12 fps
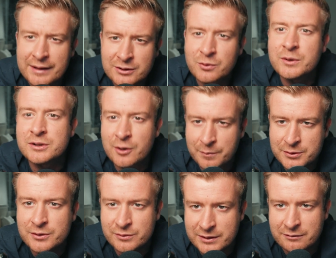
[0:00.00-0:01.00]
there's always an
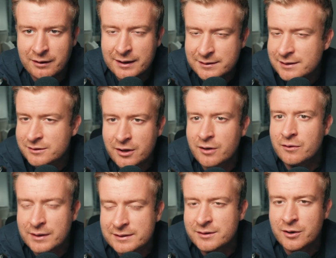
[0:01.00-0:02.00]
opportunity, right?
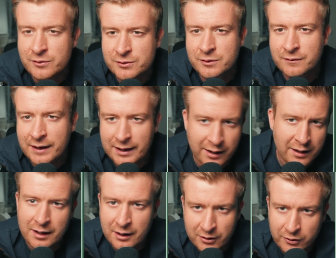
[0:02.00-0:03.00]
There's no sort of like
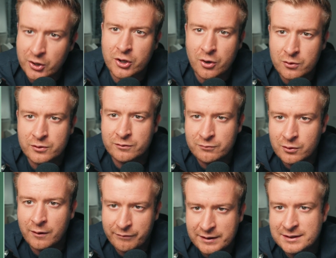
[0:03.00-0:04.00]
golden
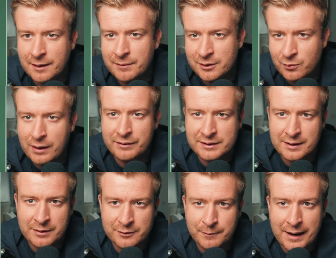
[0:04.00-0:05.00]
rule of this company as well, this
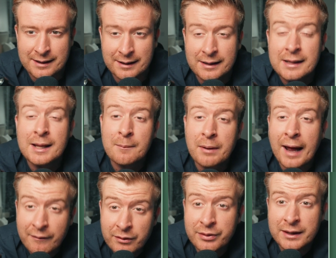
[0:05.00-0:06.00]
company as badly. But
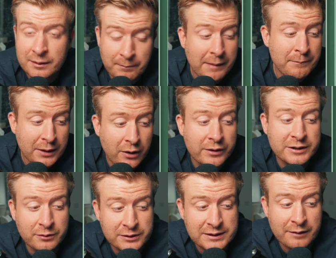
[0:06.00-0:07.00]
have a think and be
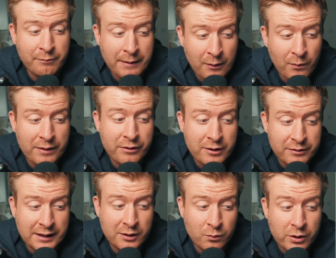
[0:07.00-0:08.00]
honest with yourself about whether you
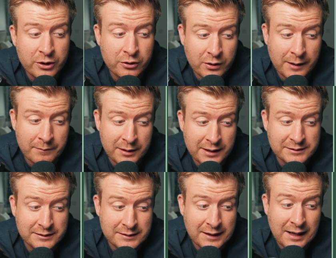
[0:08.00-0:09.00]
think what your company does
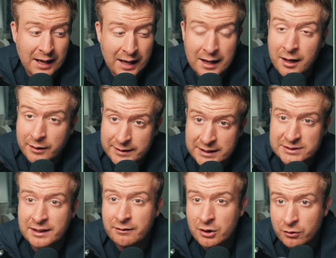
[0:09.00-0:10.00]
is a
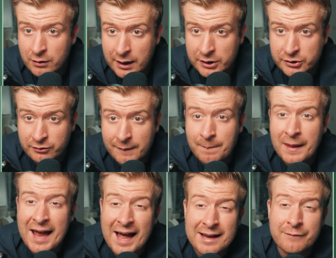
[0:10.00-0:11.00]
necessary or luxury.
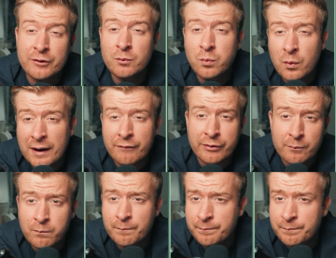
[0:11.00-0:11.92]
And if the